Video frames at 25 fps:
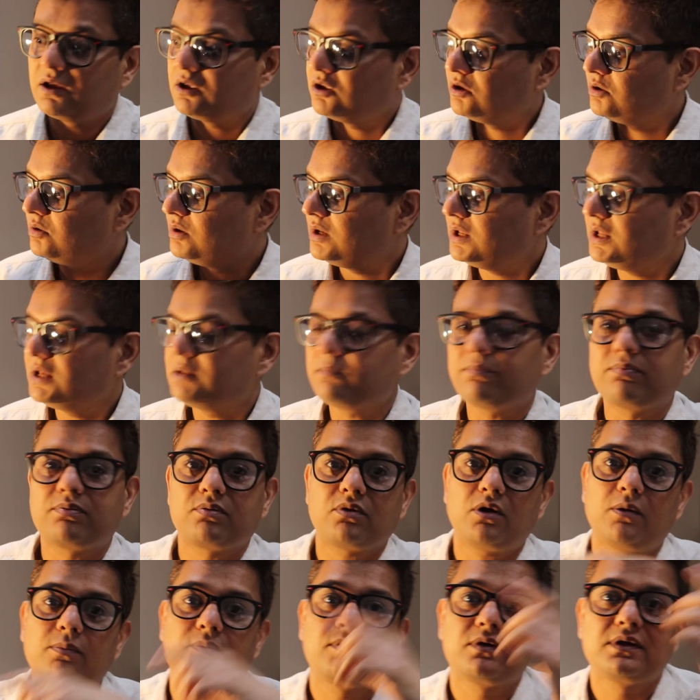you need a
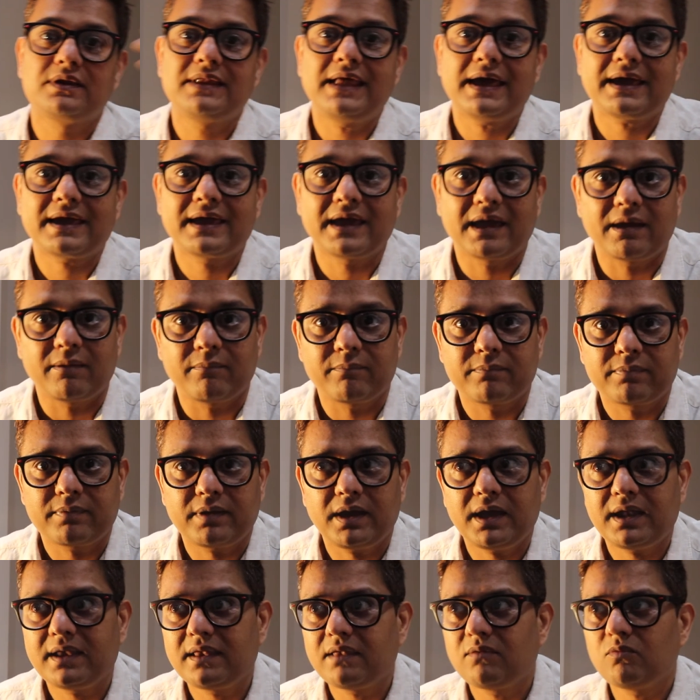proper DAC amp.
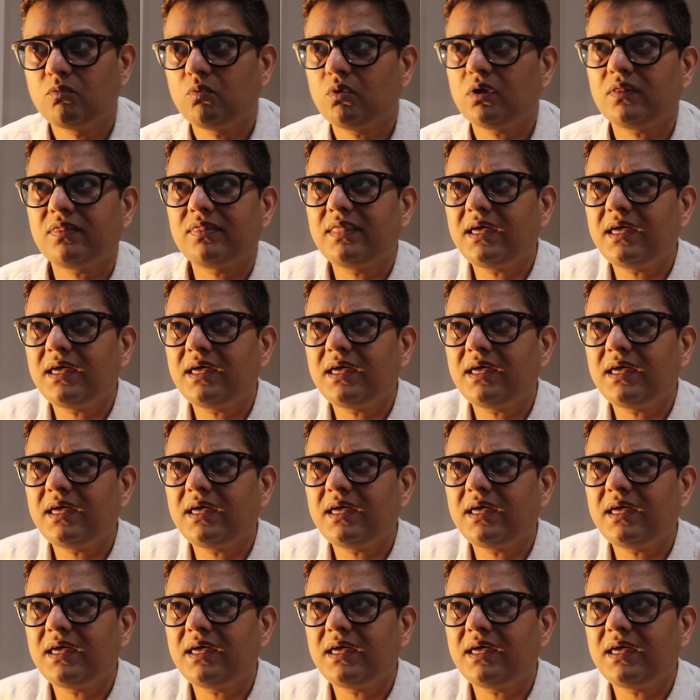And what